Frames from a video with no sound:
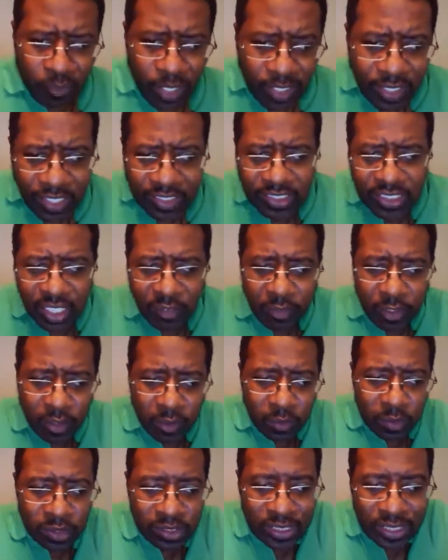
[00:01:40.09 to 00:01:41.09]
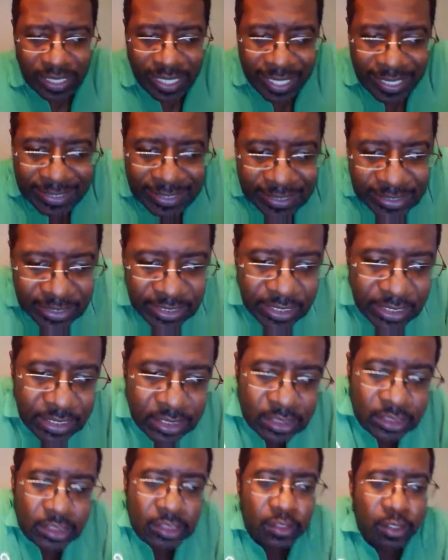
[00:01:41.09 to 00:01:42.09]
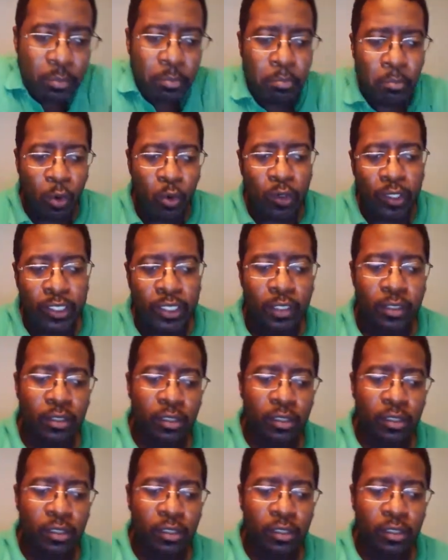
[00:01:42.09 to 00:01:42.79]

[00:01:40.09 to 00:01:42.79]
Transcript: Now, Sevier was last seen the morning